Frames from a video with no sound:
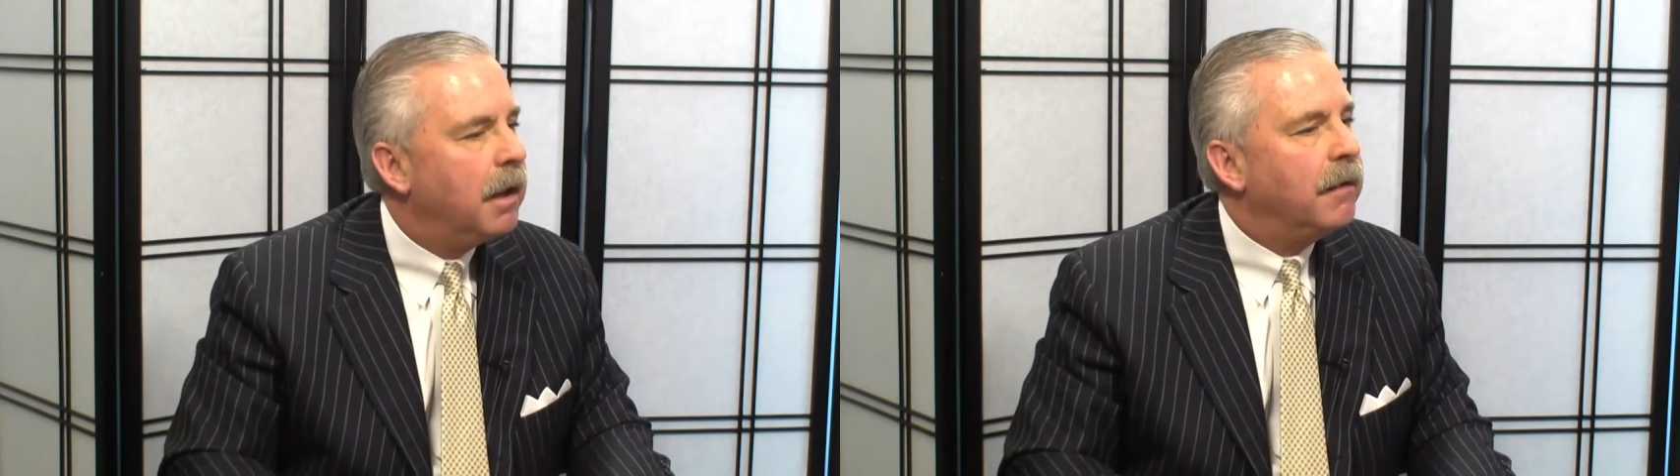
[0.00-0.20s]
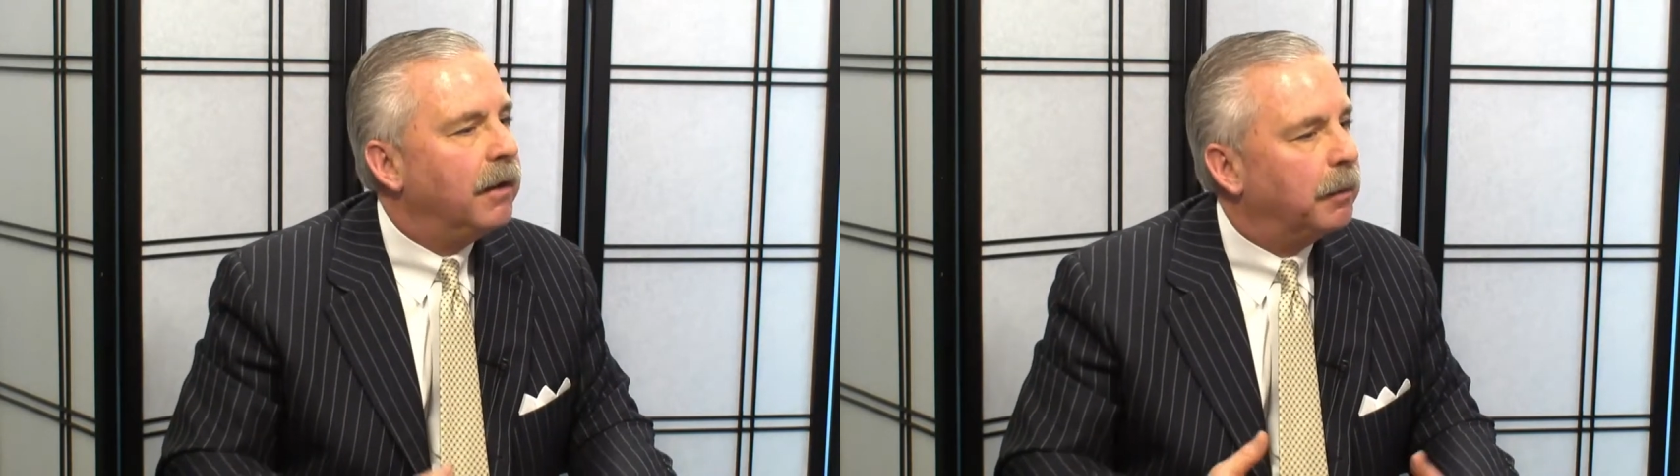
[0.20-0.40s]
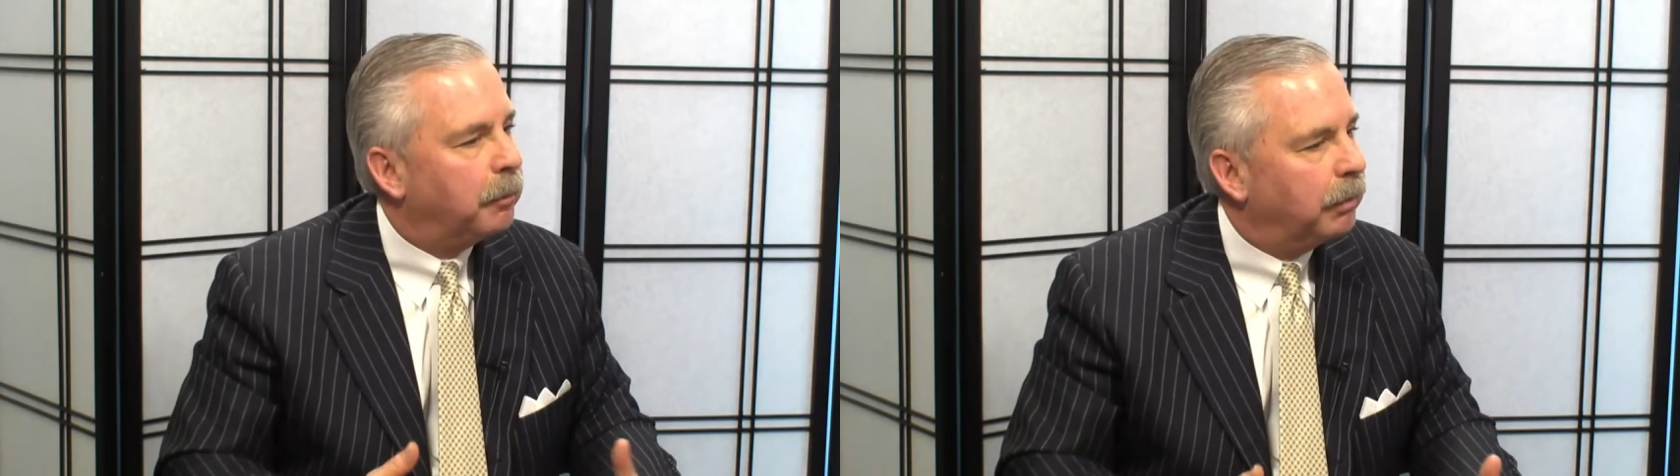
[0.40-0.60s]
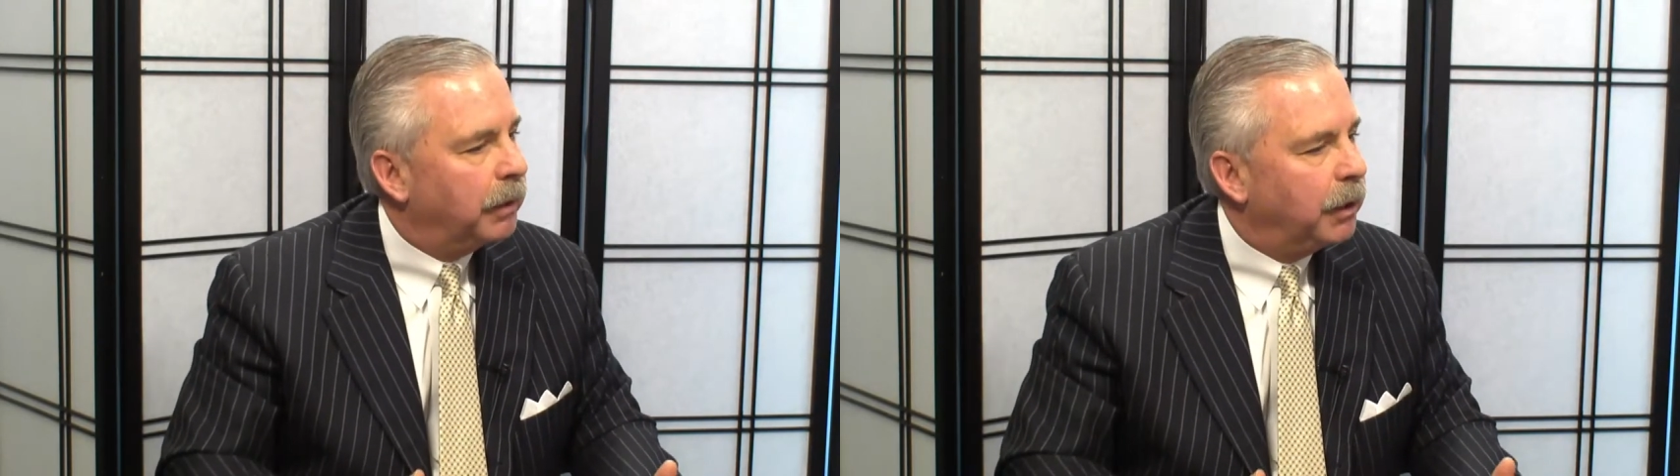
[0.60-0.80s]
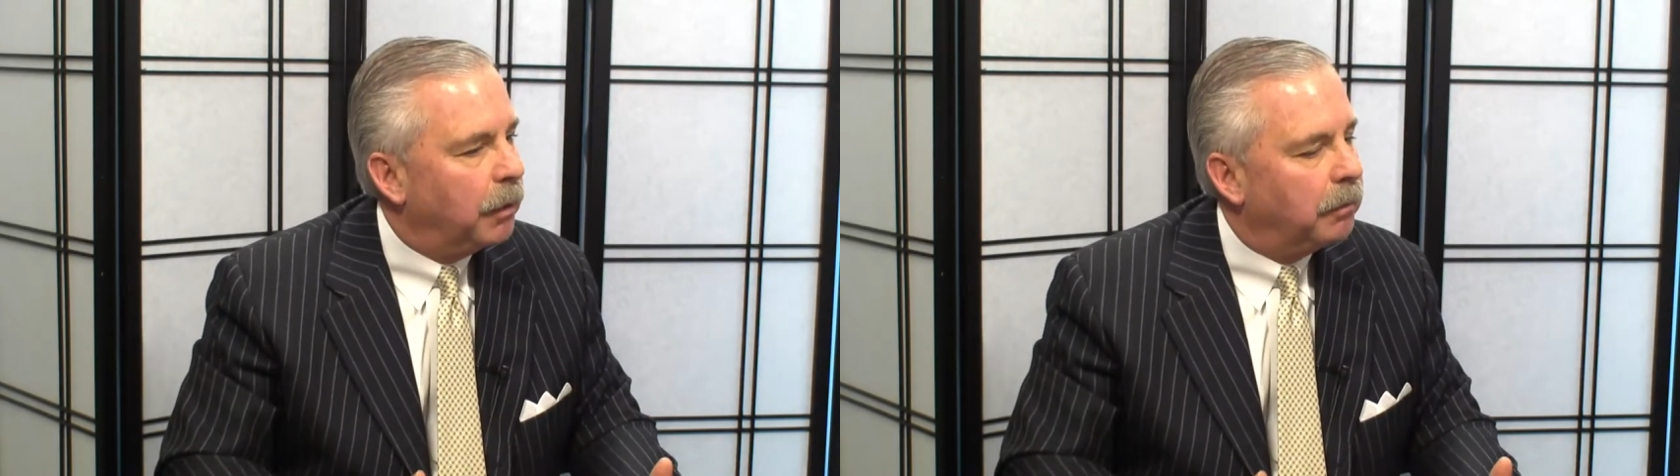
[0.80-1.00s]
that are
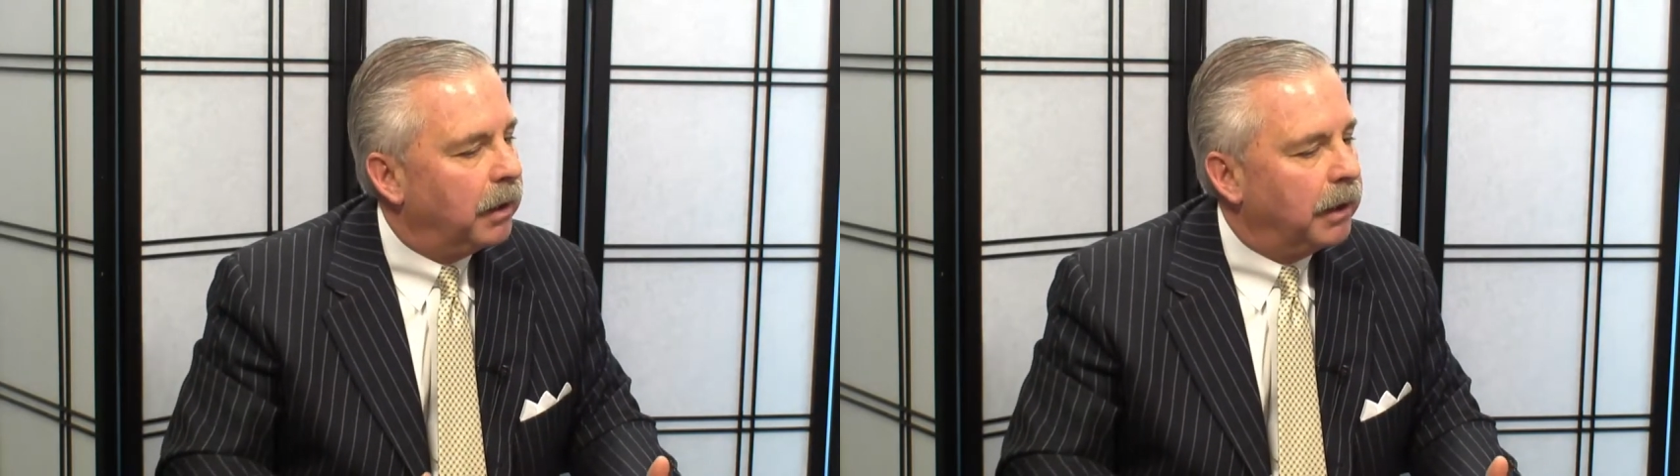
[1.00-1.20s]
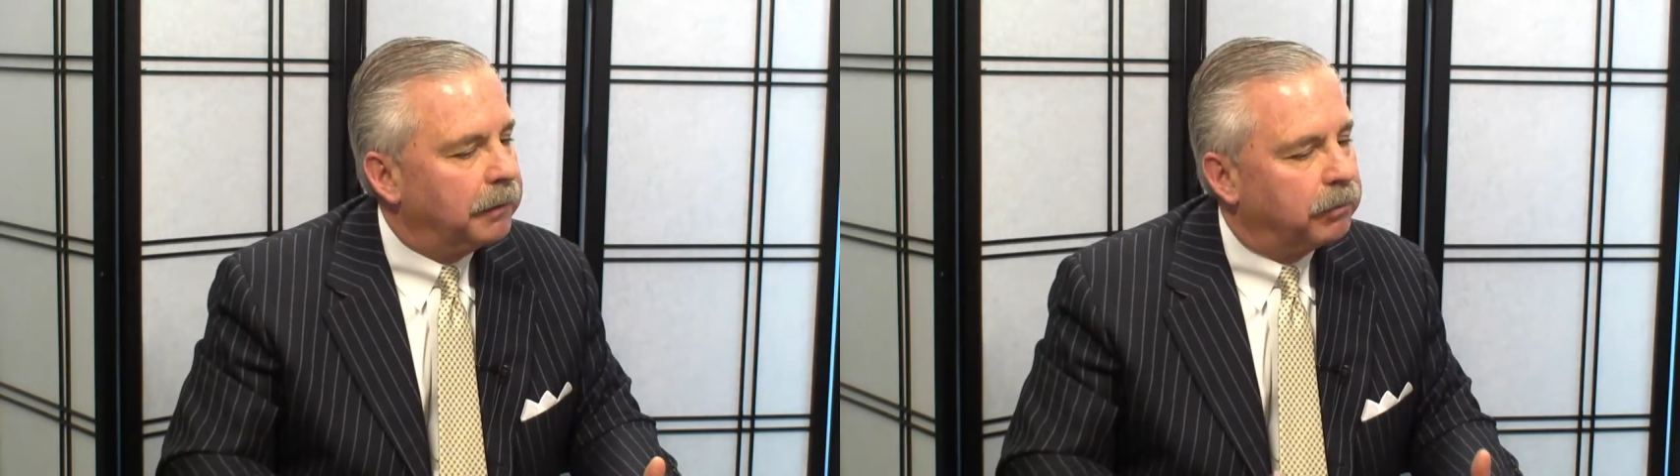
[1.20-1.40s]
you know uh,